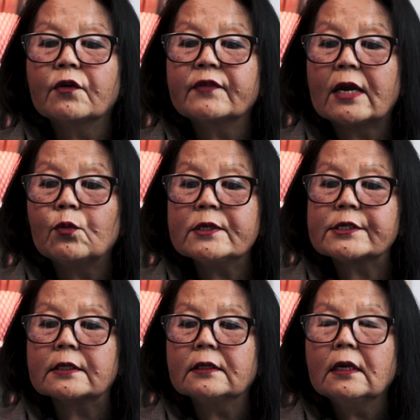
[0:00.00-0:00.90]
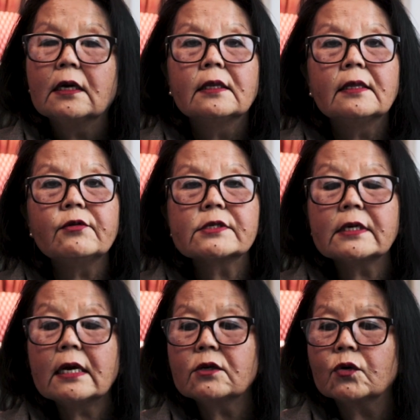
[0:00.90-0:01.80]
of that whistle, there is
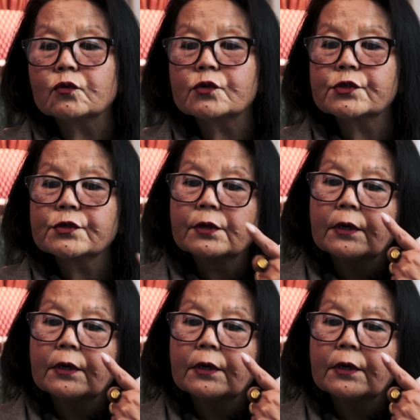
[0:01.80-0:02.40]
another note.